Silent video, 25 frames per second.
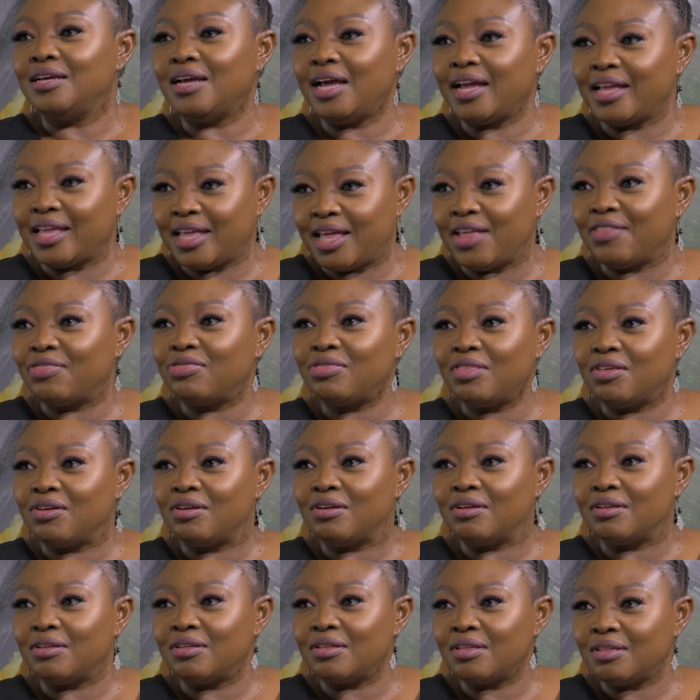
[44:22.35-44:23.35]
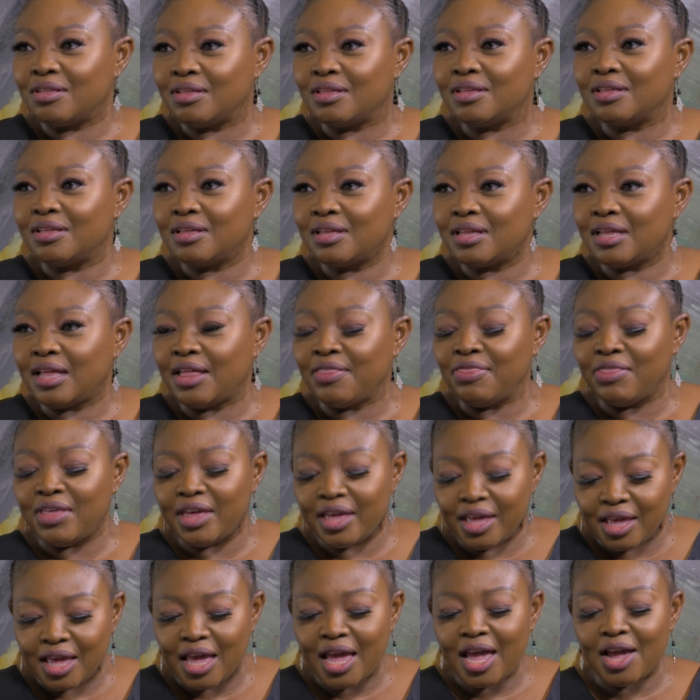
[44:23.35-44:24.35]
I get and
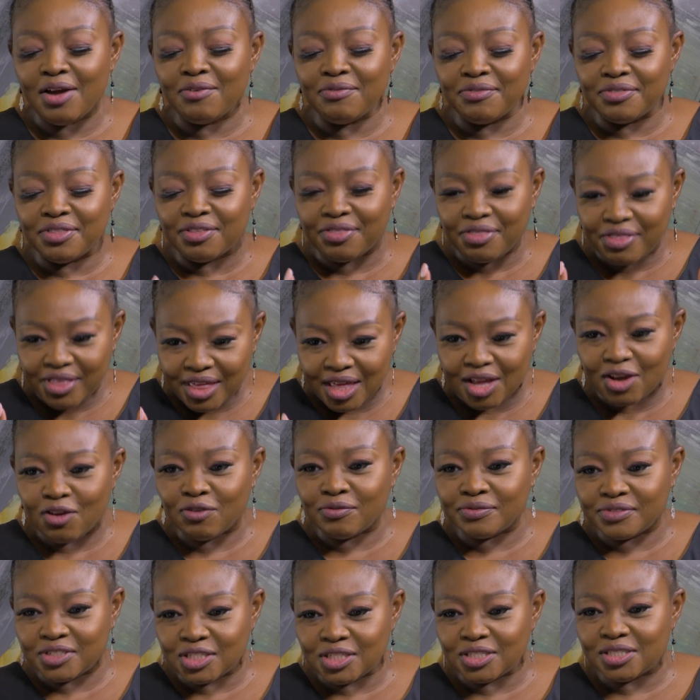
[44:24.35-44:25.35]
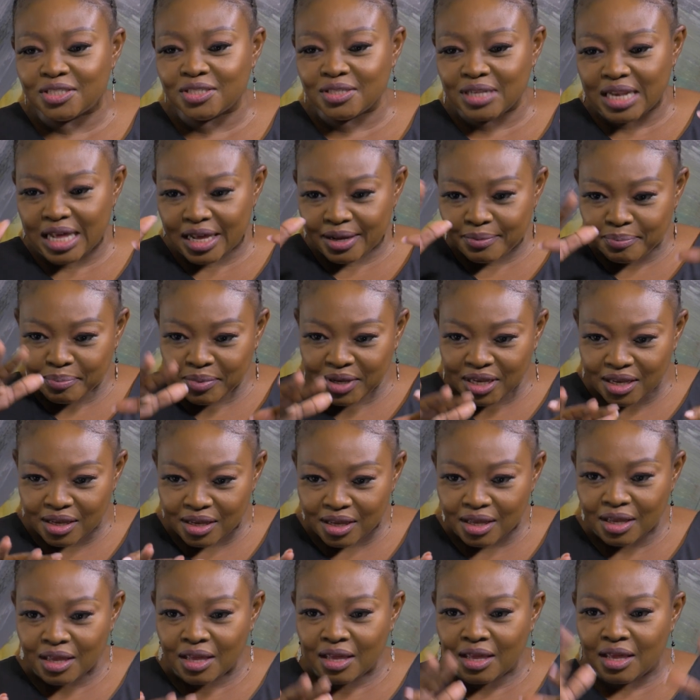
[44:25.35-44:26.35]
they have the thing of just like
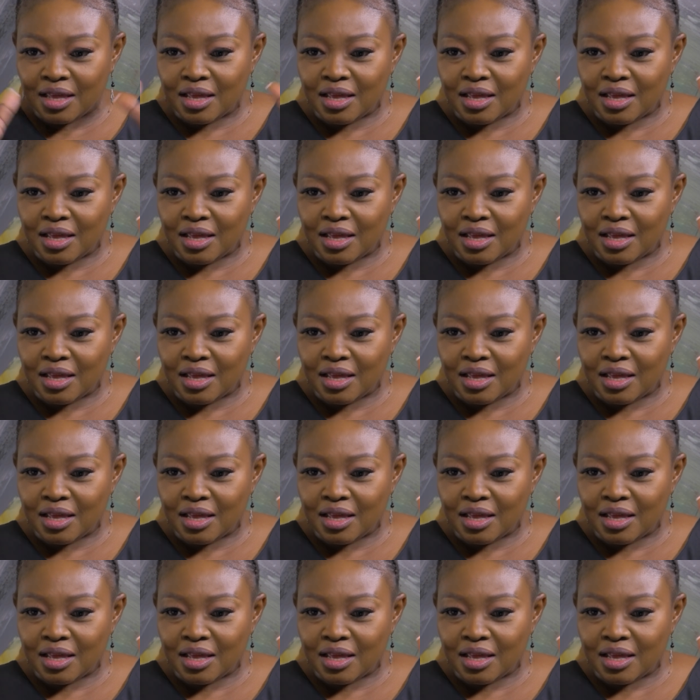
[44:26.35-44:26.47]
being,